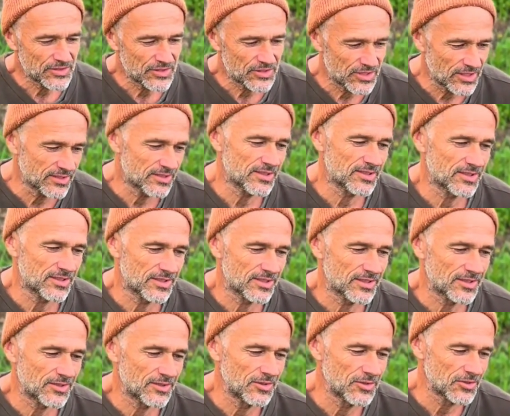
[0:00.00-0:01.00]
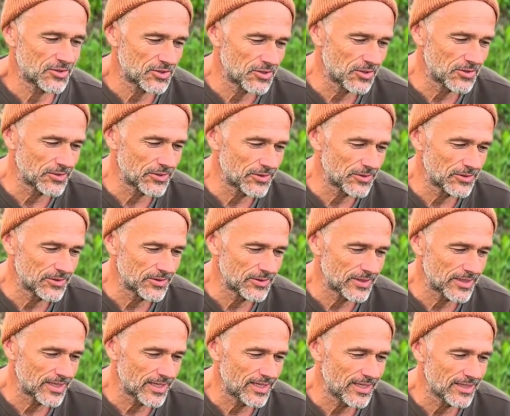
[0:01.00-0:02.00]
just to show
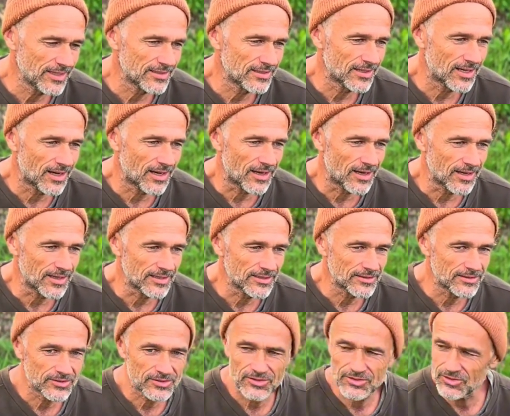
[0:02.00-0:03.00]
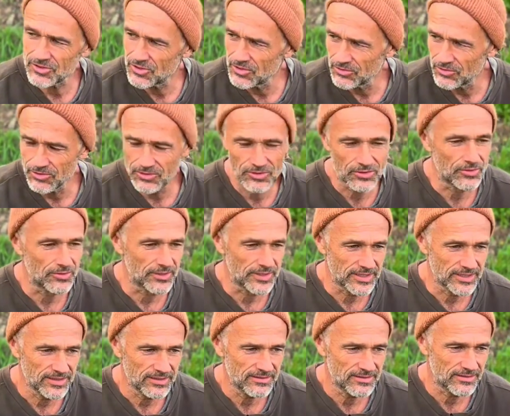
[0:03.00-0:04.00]
you, here are two
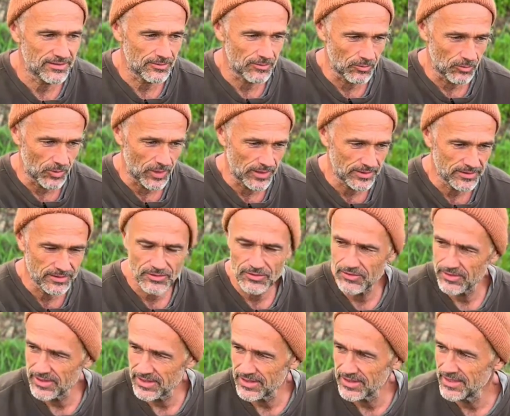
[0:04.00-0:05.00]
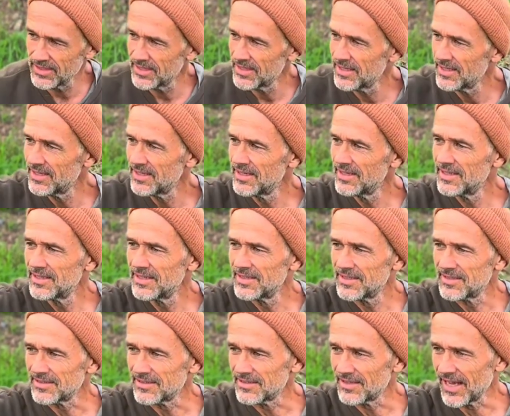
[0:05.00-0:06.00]
trees, one tree,
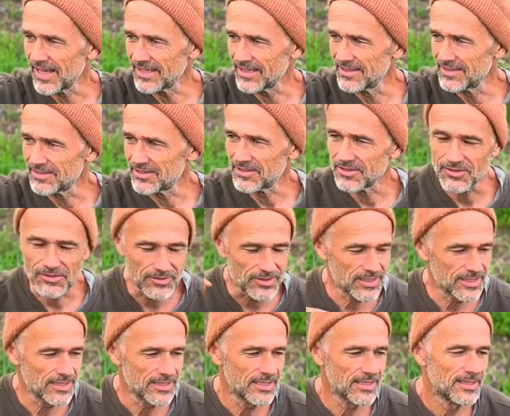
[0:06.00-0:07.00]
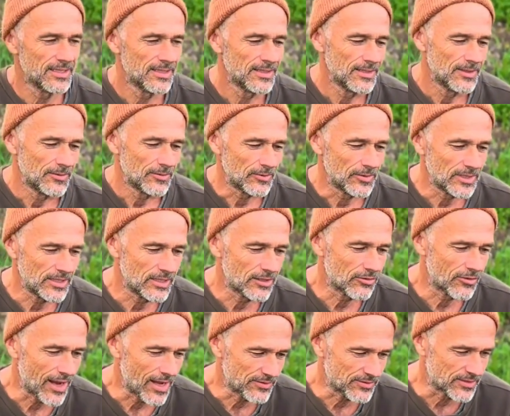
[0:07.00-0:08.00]
second tree we
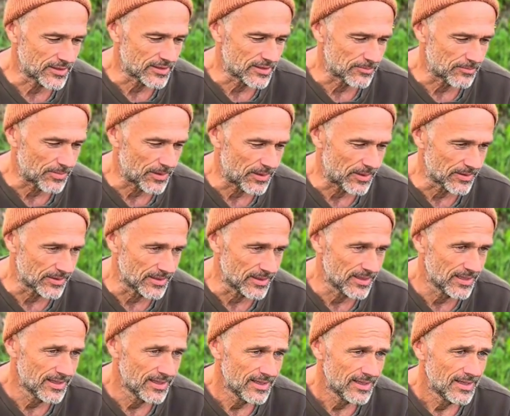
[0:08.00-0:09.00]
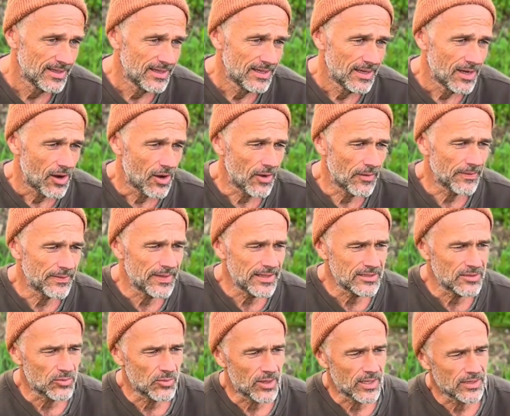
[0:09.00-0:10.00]
grafted upon. On
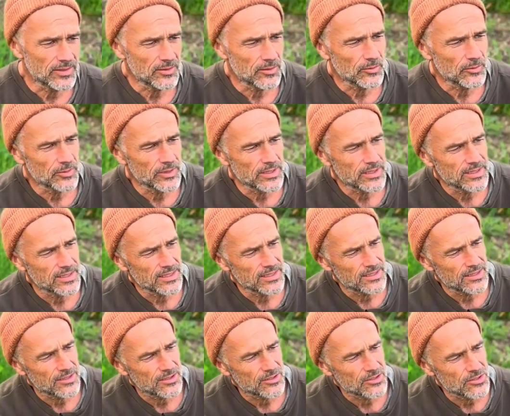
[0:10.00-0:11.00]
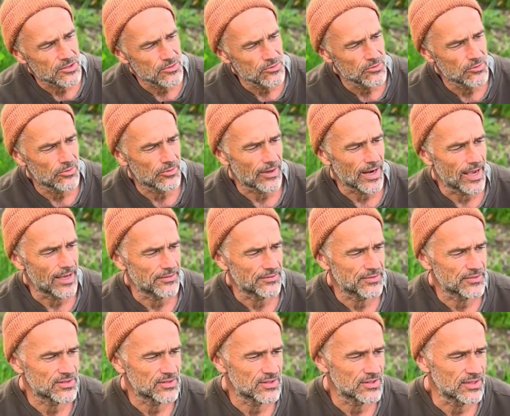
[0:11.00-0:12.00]
this one we did two
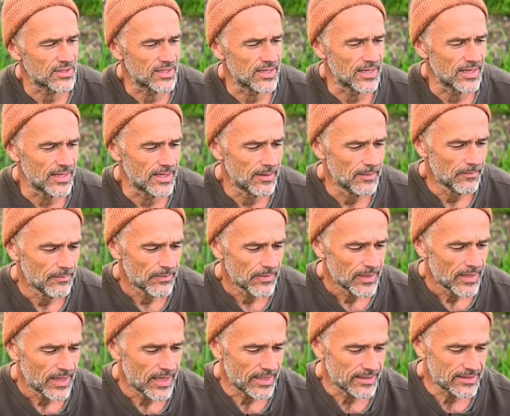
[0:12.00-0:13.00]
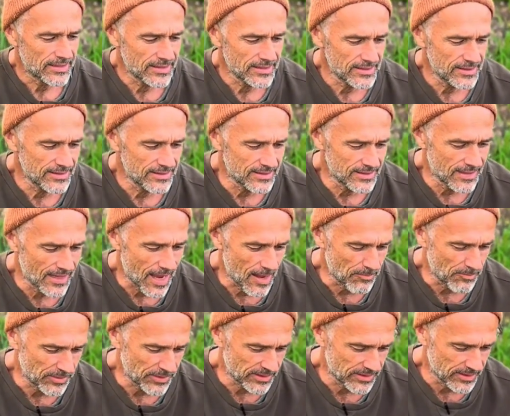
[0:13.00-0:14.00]
grafts, and this is an
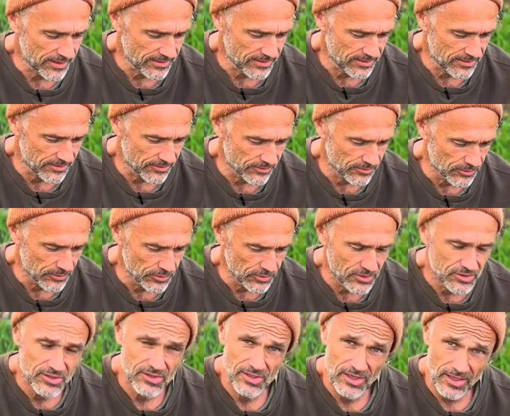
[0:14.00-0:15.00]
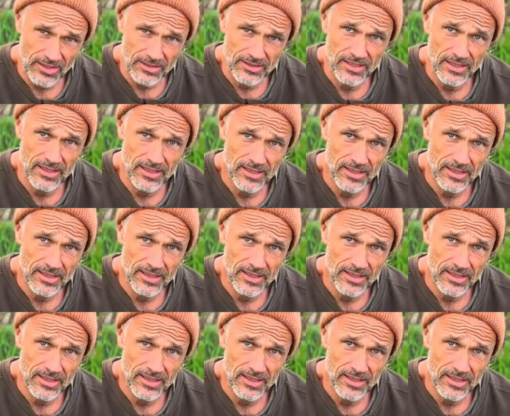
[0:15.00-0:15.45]
apricot rootstock,